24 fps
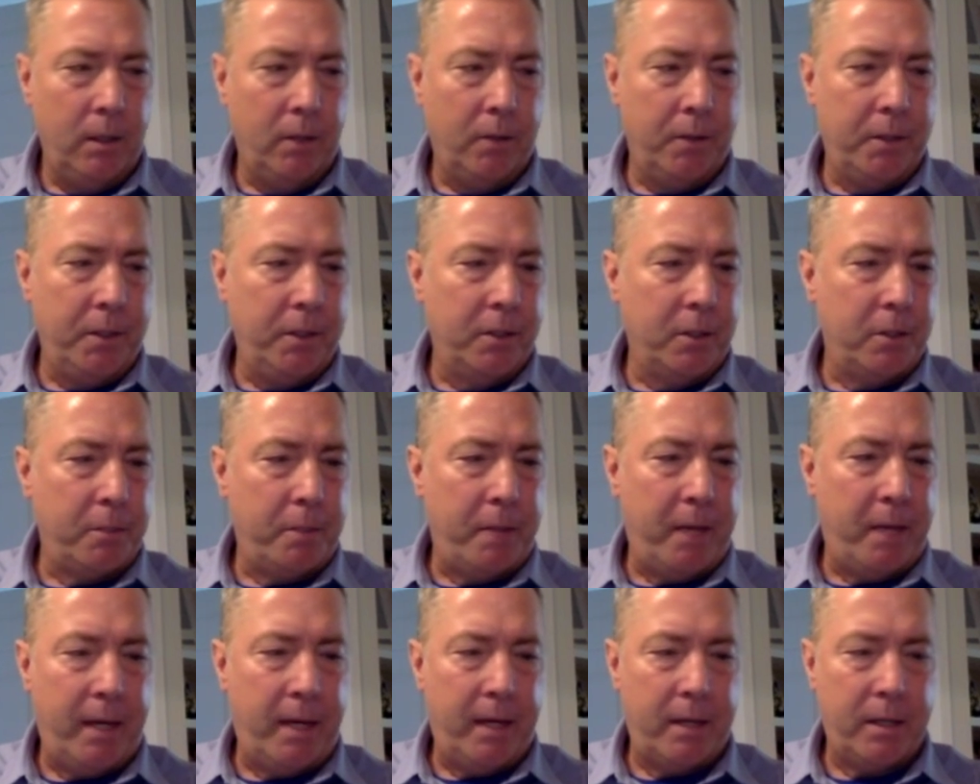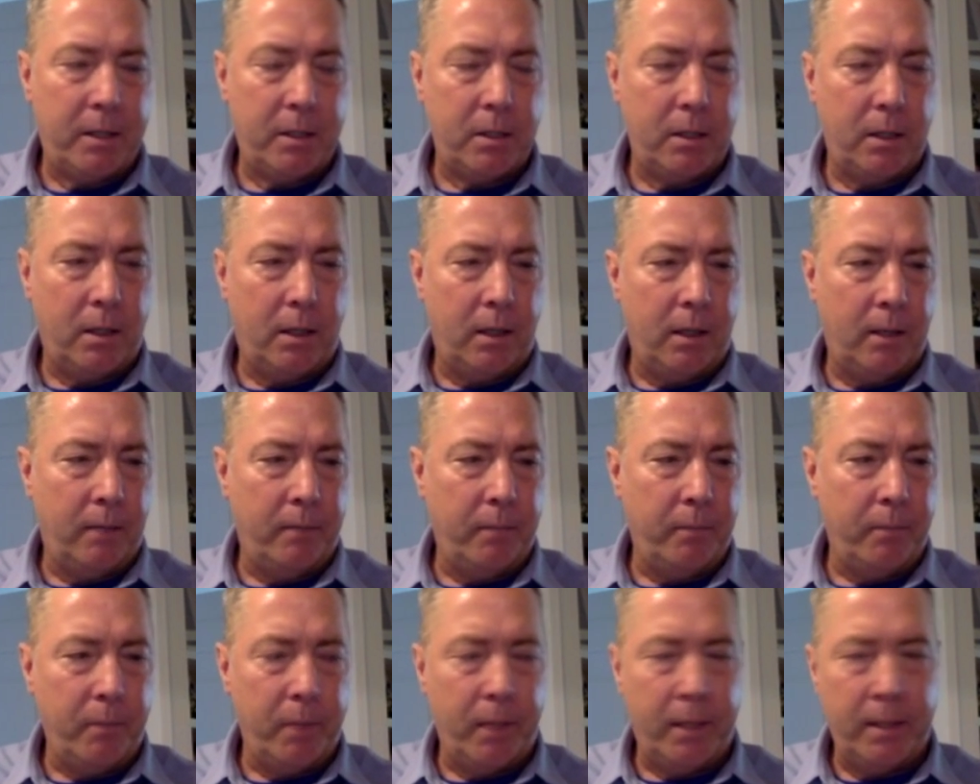You know, in years past,
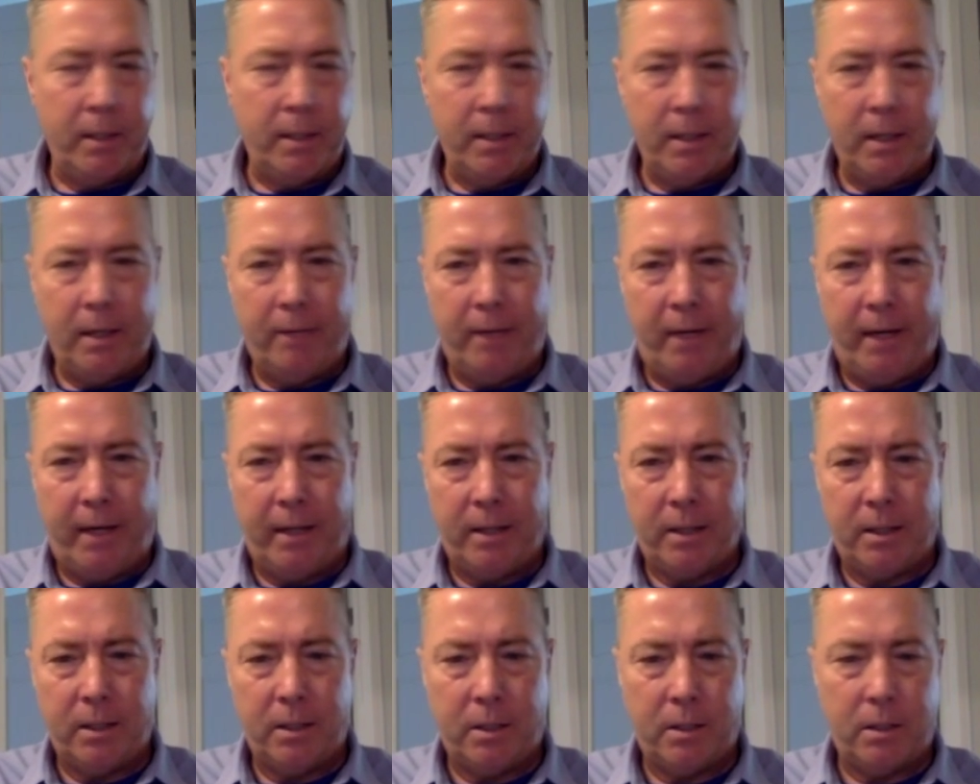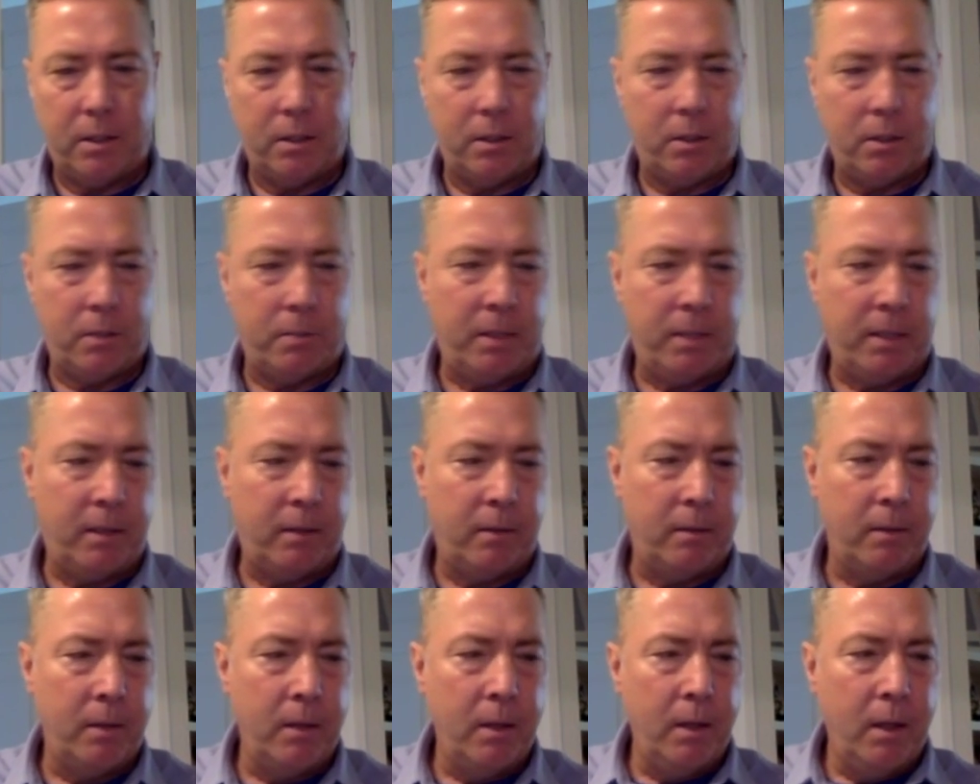um, when I didn't have access to
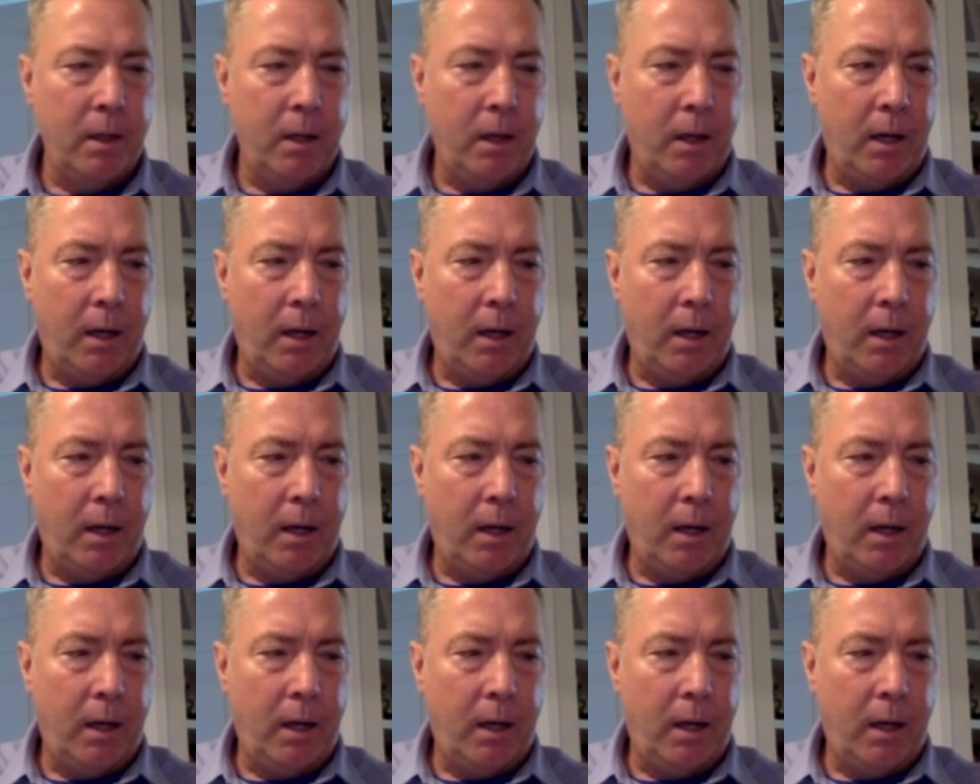smile,